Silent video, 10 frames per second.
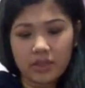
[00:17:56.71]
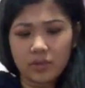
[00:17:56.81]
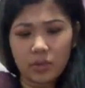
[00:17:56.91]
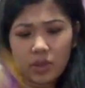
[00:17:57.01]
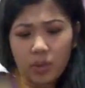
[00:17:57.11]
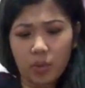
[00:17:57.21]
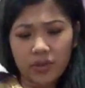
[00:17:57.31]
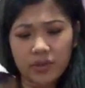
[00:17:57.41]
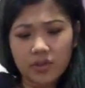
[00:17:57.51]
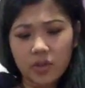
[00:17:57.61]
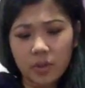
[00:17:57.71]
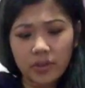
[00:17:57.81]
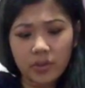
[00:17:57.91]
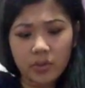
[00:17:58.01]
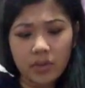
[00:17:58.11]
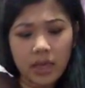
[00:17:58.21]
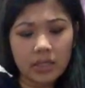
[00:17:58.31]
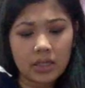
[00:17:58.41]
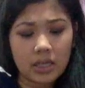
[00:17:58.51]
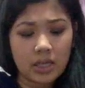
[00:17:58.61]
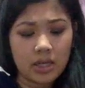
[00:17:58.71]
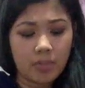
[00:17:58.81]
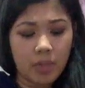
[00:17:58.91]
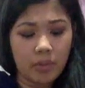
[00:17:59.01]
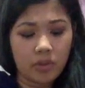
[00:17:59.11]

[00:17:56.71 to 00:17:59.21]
what your person's going through then. Maybe